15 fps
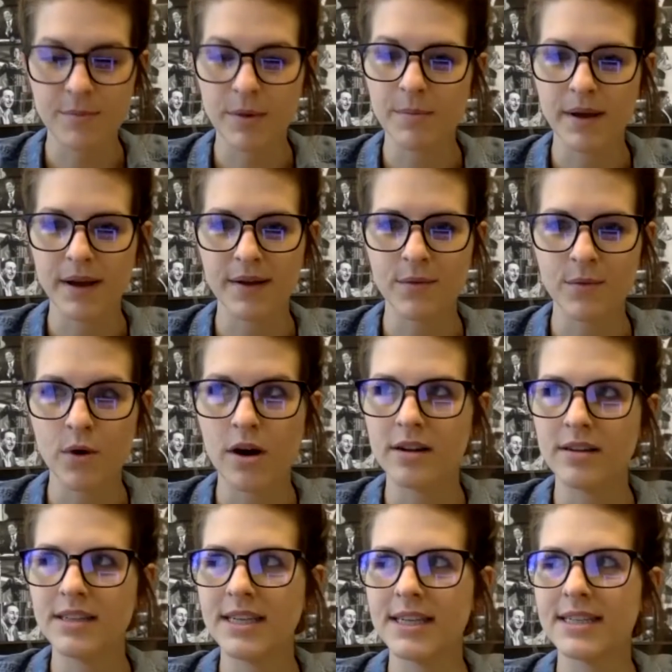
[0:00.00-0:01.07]
on my
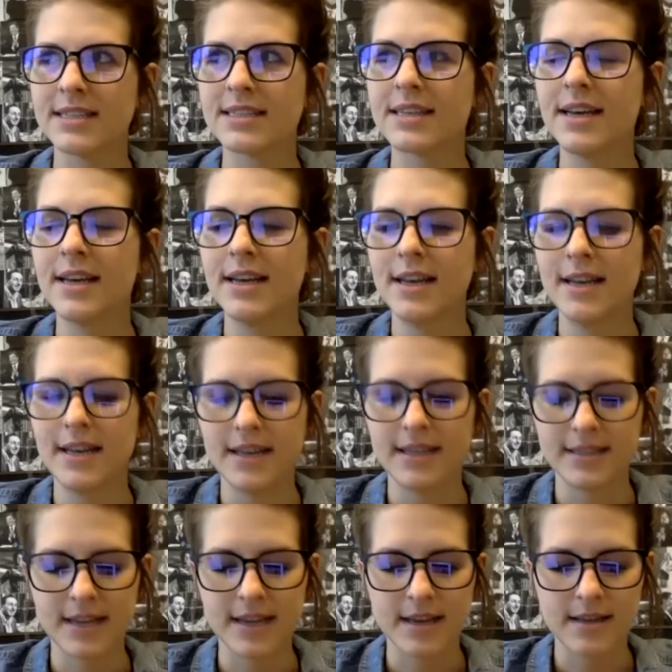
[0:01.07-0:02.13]
wall, is
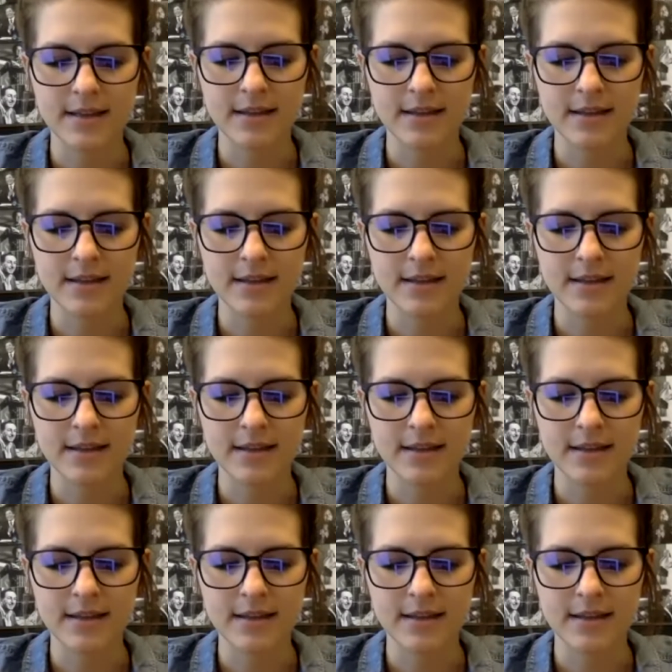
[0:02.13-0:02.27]
it's like,